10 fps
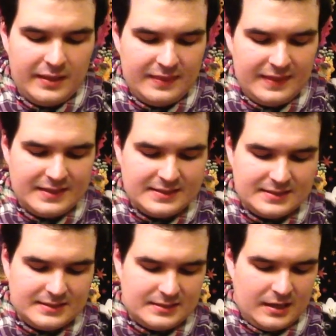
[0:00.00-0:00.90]

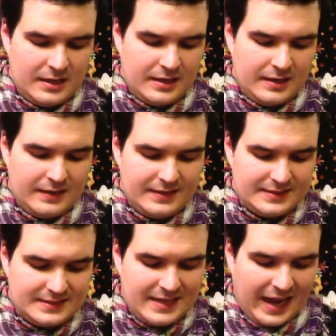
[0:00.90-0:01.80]
this
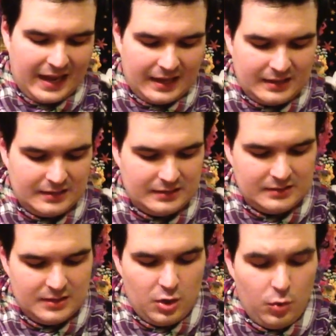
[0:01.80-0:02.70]
deck
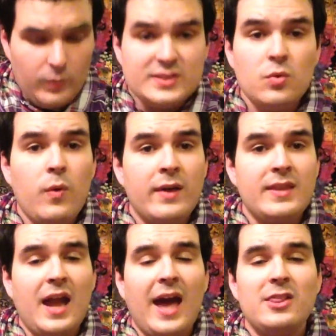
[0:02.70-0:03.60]
was the one
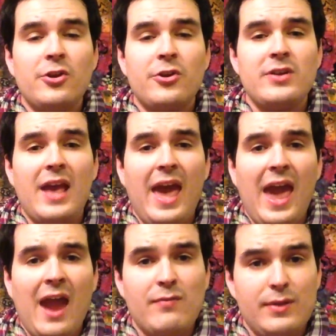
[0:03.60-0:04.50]
that I learned
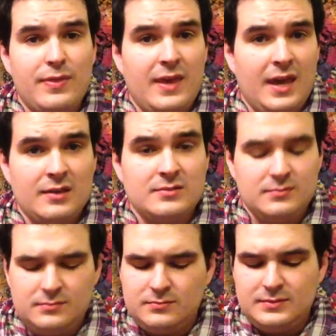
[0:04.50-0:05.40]
everything.
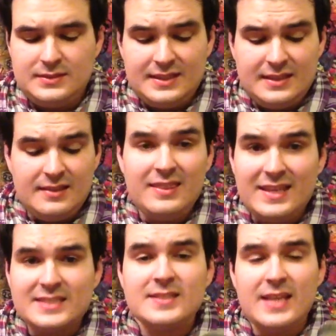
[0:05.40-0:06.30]

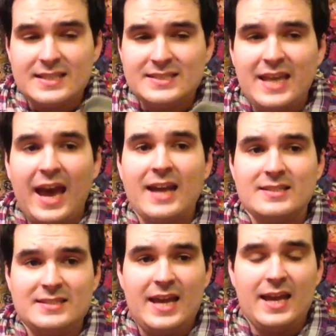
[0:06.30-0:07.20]
This
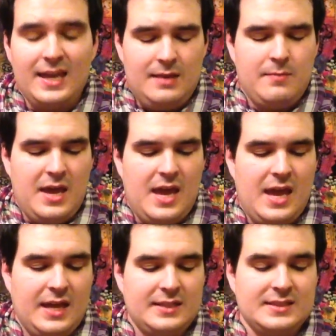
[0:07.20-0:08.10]
exact deck in my
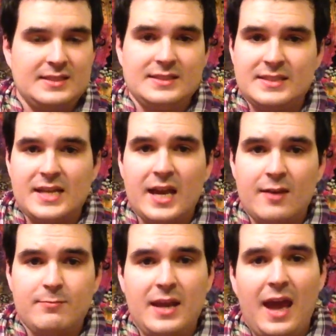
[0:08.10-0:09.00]
hands is the deck
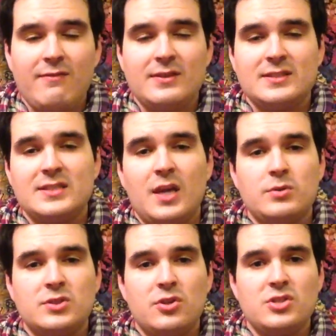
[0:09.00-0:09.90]
I've been having since I
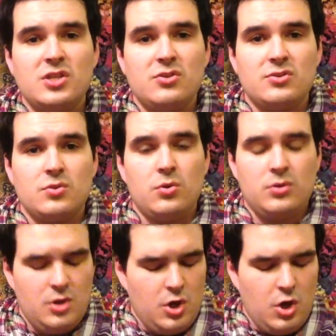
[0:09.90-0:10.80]
was 13 years
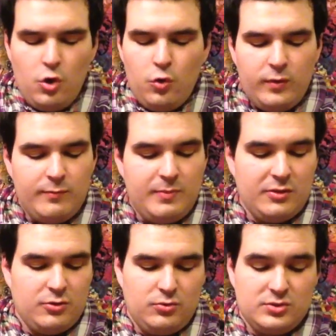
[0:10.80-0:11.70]
old. We've
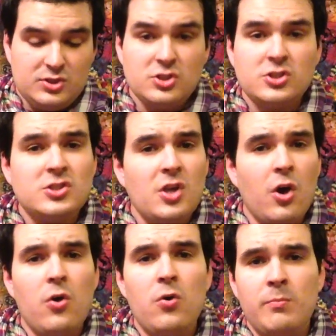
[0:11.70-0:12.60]
been through
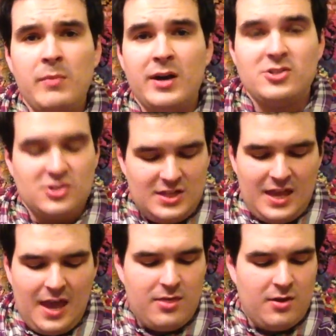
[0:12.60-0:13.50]
so much
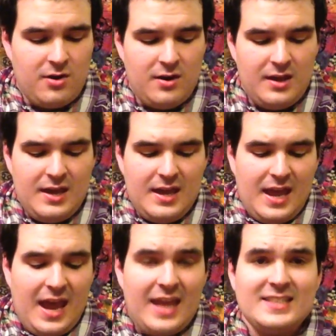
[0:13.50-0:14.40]
together,
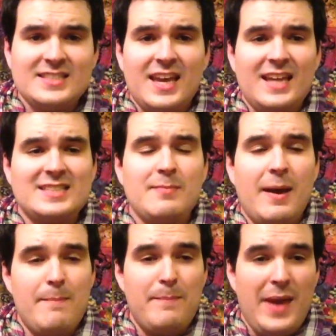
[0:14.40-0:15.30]
and it's
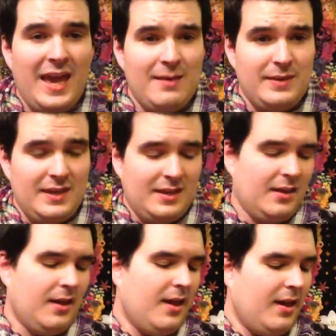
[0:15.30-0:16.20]
my
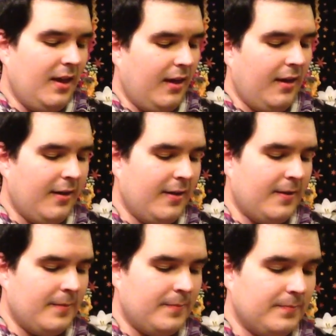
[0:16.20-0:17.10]
baby.
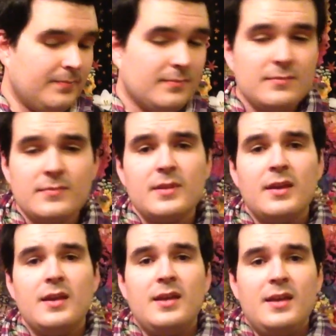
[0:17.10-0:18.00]

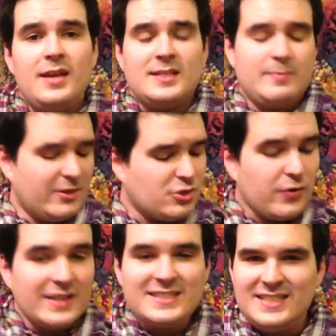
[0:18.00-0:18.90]
It's my
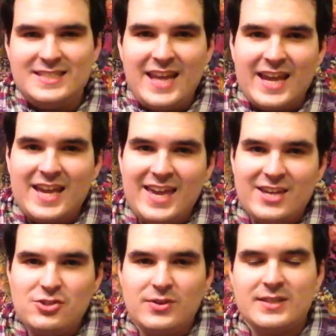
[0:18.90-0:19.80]
trusty deck, I
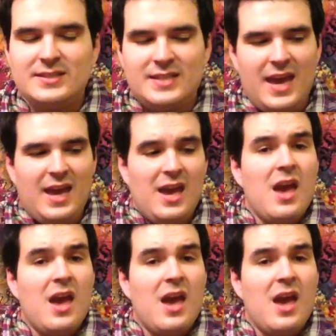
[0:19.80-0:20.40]
guess you can say.